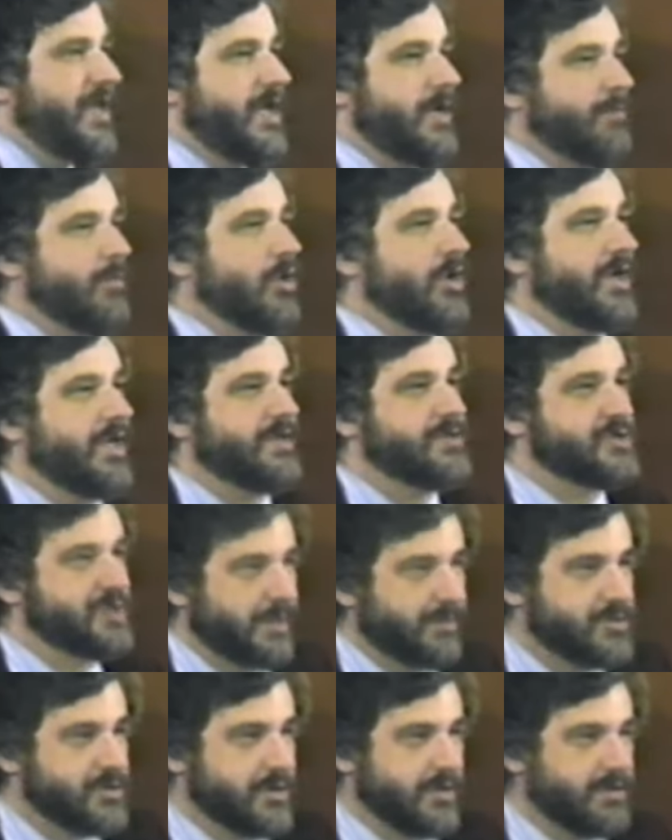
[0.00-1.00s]
any burning
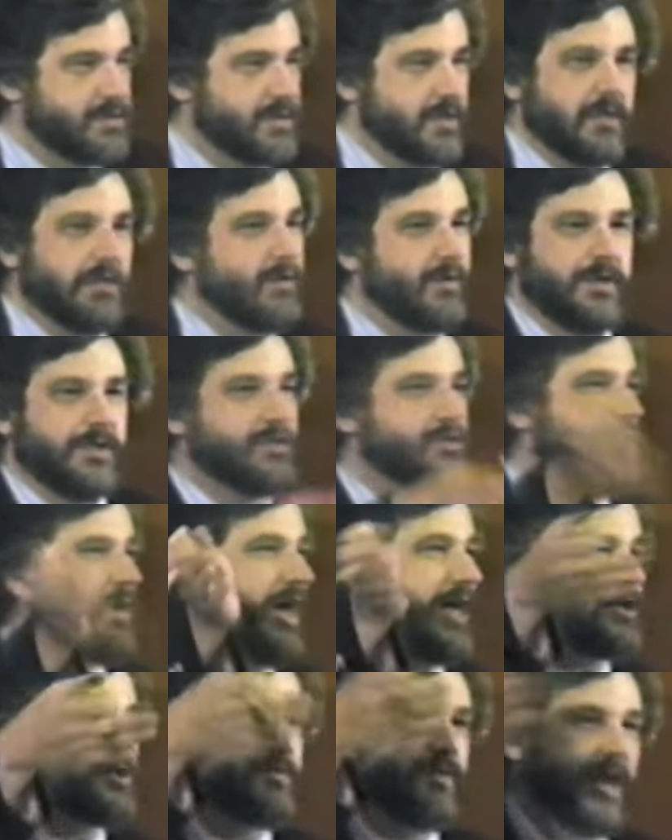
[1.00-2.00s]
substance, including
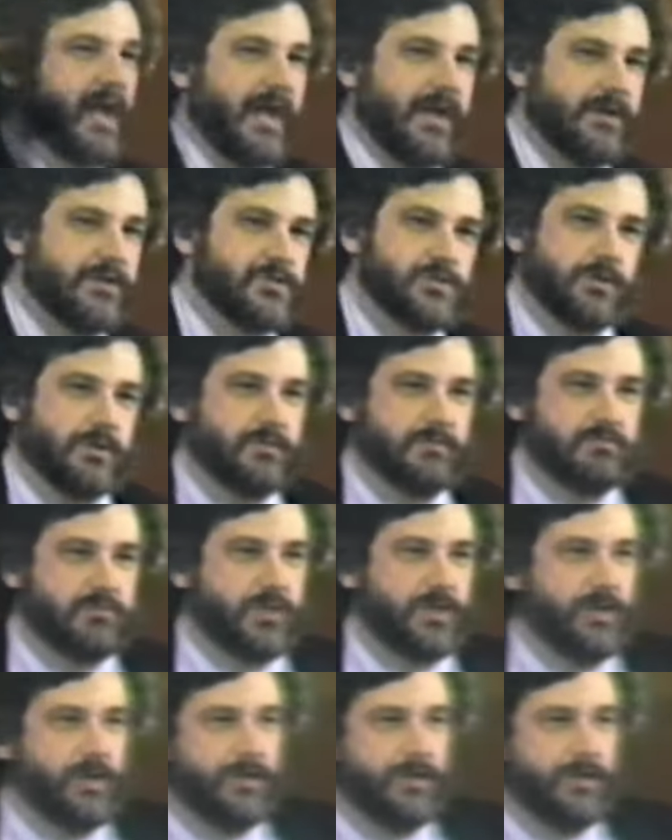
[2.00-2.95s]
trash fires or you